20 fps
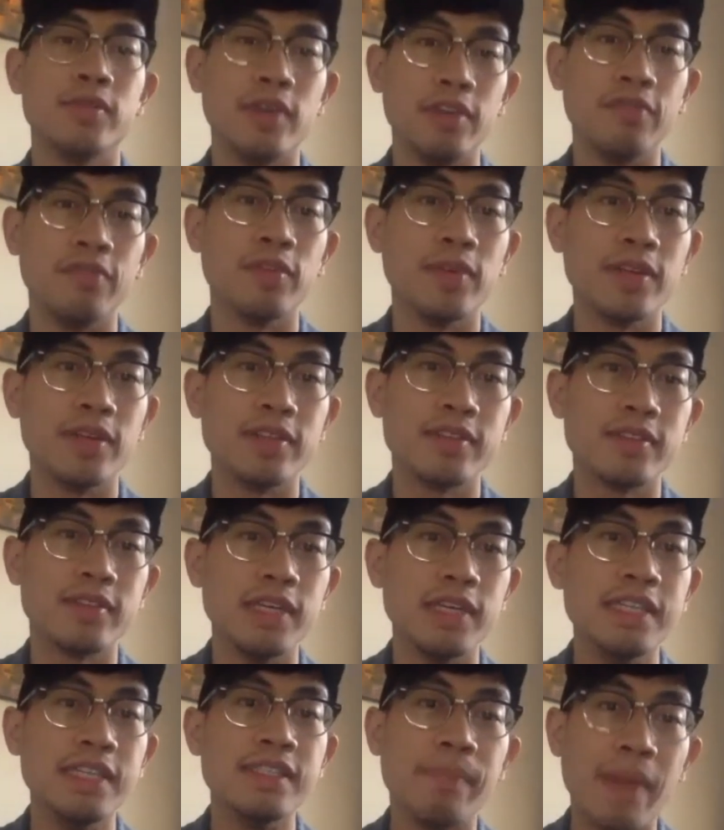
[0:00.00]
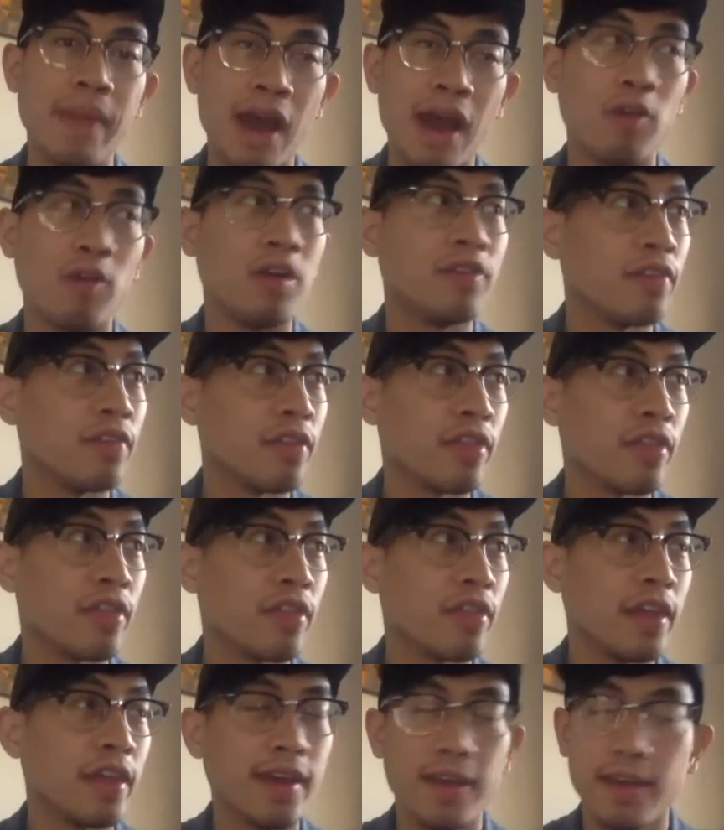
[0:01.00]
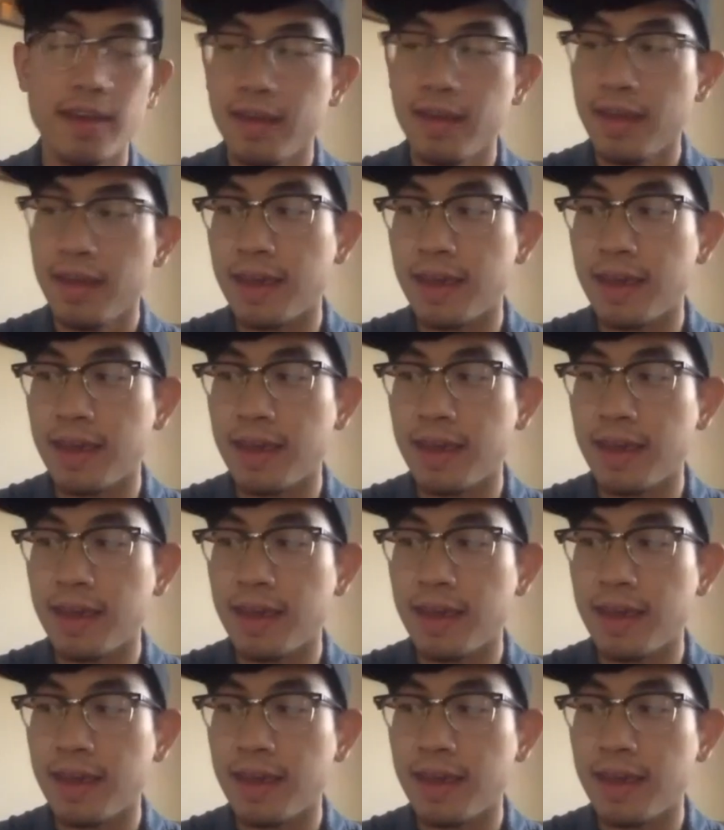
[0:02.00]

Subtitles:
influence is a powerful thing.